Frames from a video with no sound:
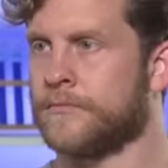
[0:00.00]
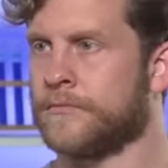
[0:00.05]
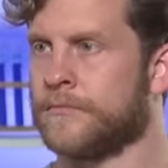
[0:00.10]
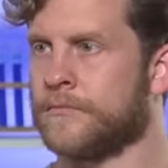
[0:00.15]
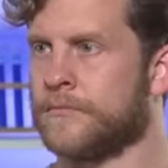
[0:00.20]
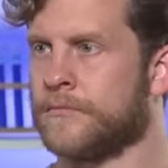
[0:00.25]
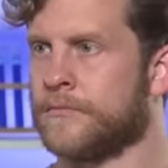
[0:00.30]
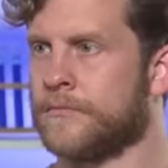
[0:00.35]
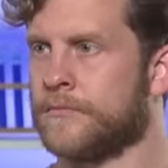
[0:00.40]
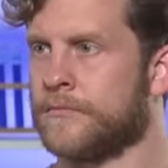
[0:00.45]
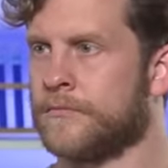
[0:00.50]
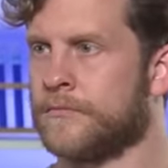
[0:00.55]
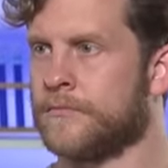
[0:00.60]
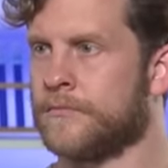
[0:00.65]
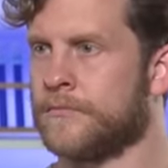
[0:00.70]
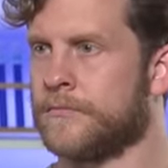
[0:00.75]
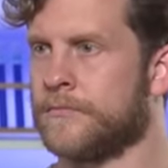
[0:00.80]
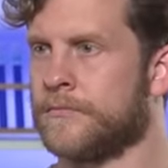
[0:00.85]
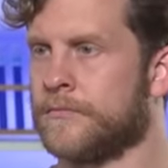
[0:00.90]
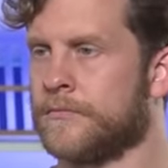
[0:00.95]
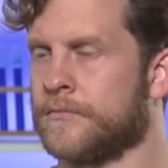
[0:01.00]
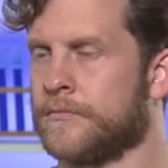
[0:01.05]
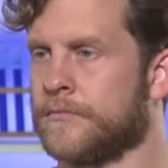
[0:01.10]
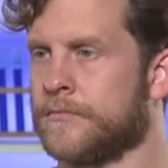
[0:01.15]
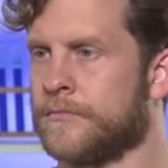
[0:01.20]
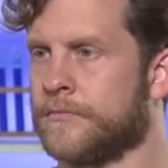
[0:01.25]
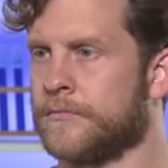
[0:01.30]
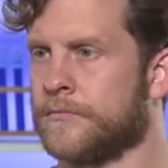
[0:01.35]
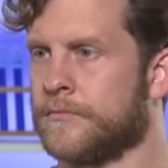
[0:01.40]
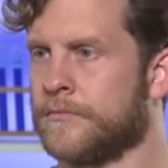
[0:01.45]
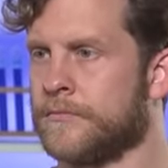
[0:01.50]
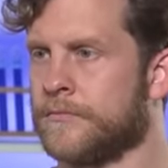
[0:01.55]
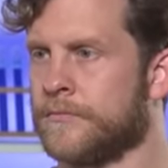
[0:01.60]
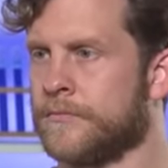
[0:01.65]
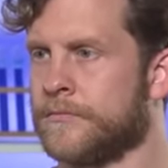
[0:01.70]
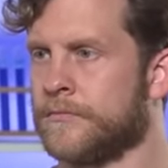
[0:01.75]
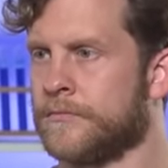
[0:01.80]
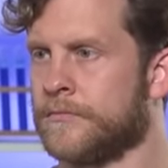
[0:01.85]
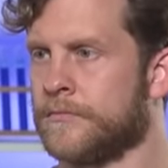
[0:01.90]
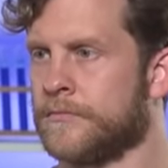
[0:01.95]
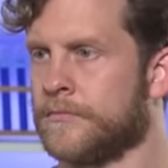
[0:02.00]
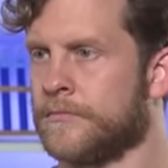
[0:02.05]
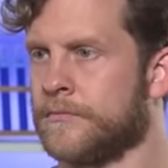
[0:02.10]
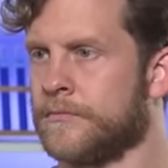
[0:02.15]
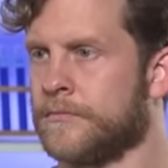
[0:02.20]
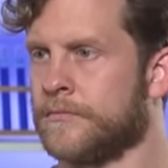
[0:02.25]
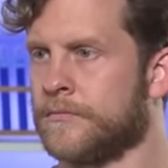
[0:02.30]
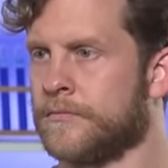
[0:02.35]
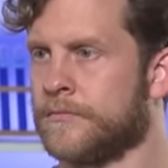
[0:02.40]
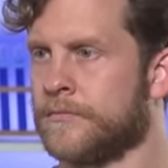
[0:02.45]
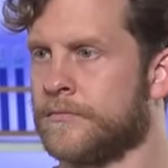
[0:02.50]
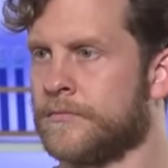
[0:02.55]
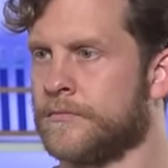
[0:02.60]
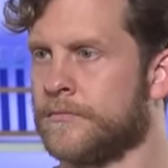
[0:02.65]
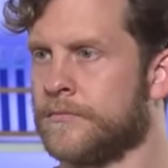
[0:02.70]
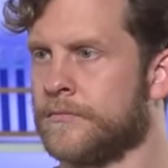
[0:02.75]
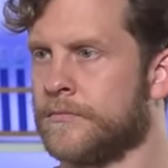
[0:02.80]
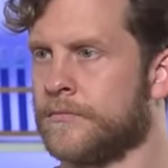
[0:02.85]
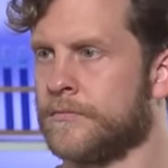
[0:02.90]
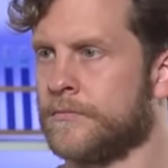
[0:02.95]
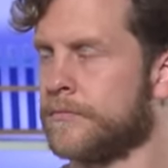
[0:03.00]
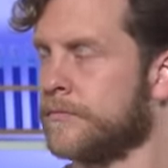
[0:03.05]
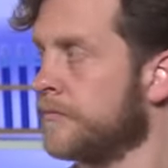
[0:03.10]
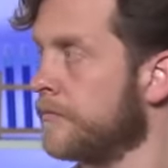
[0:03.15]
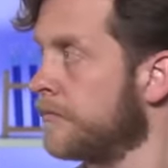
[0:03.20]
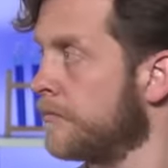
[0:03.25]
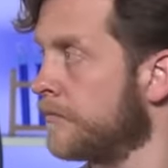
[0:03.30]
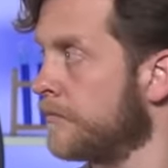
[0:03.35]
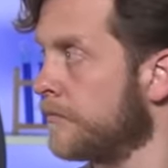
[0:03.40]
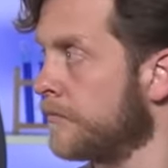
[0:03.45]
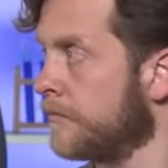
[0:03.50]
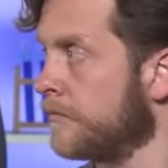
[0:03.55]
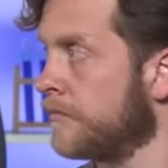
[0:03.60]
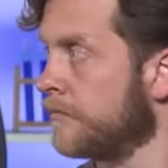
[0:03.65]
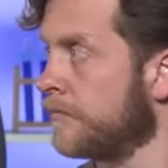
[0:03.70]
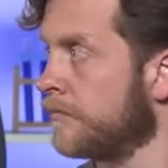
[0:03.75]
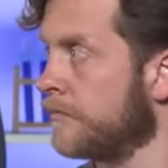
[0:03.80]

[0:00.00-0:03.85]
No words are spoken by the person on screen.